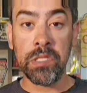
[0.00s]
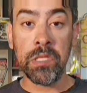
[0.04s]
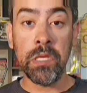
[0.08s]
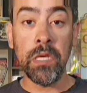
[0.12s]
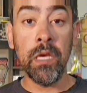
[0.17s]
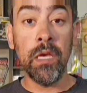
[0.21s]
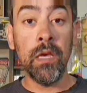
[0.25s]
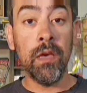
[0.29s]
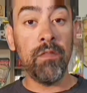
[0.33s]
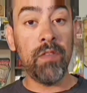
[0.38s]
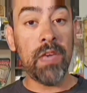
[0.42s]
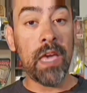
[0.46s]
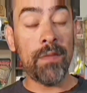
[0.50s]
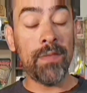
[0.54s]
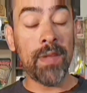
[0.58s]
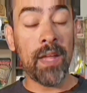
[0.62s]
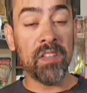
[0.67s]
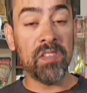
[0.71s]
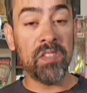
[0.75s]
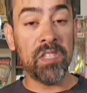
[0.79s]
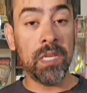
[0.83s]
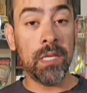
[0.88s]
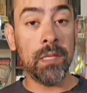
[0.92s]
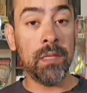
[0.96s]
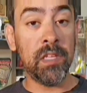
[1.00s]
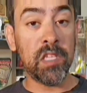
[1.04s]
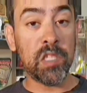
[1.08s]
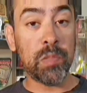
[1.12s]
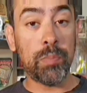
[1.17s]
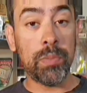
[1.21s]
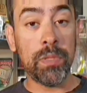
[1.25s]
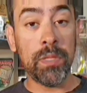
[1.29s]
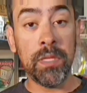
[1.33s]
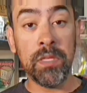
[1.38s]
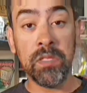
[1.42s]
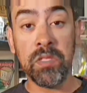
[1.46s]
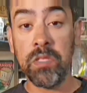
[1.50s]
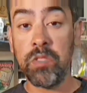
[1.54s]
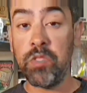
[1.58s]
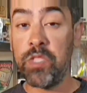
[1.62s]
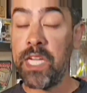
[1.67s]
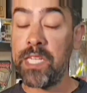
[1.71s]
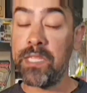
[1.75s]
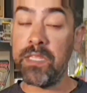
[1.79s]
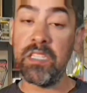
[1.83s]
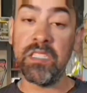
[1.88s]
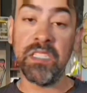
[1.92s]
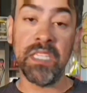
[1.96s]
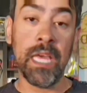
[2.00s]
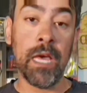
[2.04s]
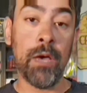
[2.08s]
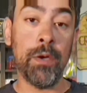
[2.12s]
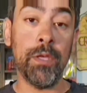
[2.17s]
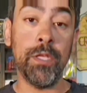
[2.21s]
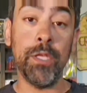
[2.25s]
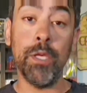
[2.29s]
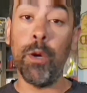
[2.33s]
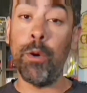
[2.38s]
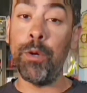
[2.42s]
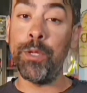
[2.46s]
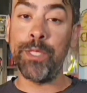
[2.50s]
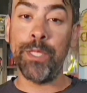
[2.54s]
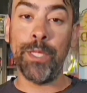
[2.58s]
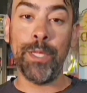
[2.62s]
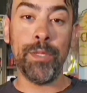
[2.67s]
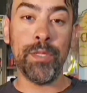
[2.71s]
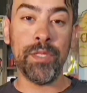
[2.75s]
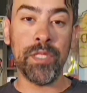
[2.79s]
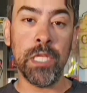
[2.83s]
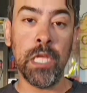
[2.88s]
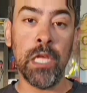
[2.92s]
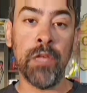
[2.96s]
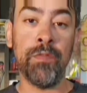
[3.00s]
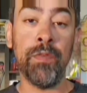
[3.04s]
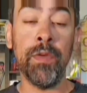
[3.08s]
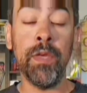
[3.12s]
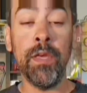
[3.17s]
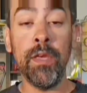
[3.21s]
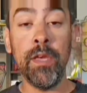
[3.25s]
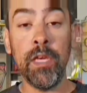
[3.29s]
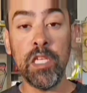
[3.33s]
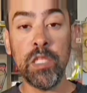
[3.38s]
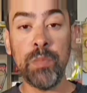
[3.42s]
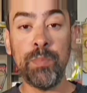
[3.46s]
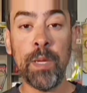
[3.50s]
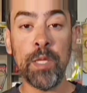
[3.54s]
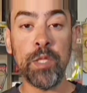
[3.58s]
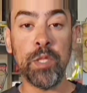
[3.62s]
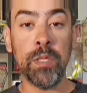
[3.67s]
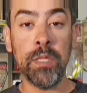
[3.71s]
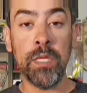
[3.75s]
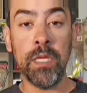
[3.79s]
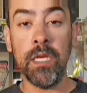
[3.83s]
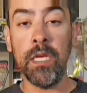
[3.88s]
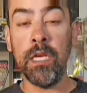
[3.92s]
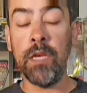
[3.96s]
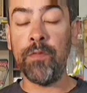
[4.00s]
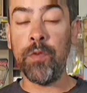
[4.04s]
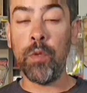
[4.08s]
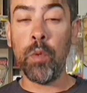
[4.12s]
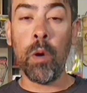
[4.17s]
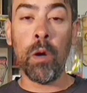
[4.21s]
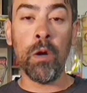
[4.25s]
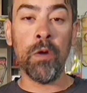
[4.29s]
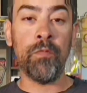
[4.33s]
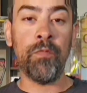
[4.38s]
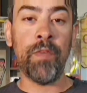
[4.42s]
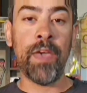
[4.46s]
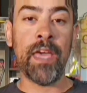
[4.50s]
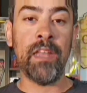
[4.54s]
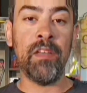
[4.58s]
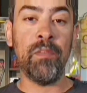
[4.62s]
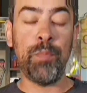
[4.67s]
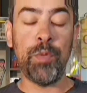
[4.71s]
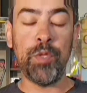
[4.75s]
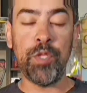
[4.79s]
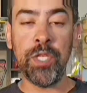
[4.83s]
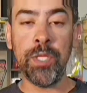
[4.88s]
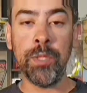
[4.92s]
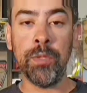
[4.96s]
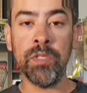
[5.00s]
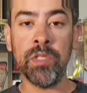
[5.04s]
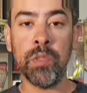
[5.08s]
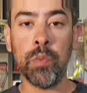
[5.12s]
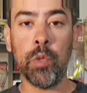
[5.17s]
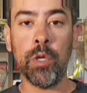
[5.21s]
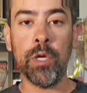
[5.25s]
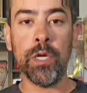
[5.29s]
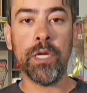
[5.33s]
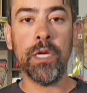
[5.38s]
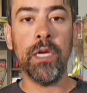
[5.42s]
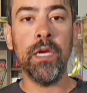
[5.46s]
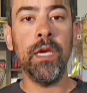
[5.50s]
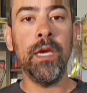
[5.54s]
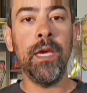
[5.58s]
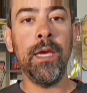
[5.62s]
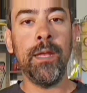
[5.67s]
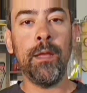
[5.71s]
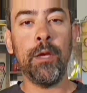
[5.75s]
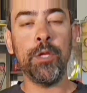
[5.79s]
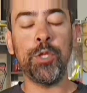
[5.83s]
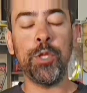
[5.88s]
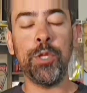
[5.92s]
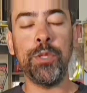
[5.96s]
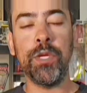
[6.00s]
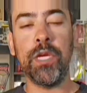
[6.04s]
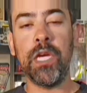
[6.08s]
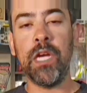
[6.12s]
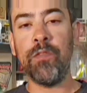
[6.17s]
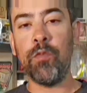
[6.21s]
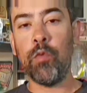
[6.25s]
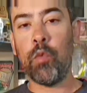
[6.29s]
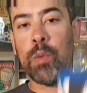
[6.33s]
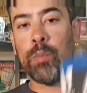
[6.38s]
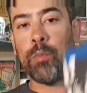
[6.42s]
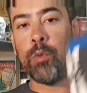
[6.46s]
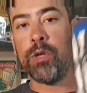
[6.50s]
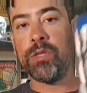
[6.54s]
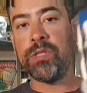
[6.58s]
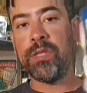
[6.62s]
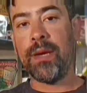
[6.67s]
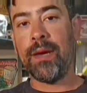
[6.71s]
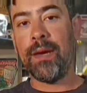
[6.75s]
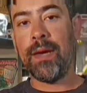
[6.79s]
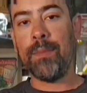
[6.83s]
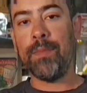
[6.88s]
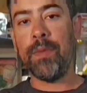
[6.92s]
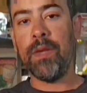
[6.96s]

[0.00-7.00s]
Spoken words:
If you have not seen this, please check this out. You owe it to yourself, especially if you are a fan of Pacino's work. I'll show you the cover one more time.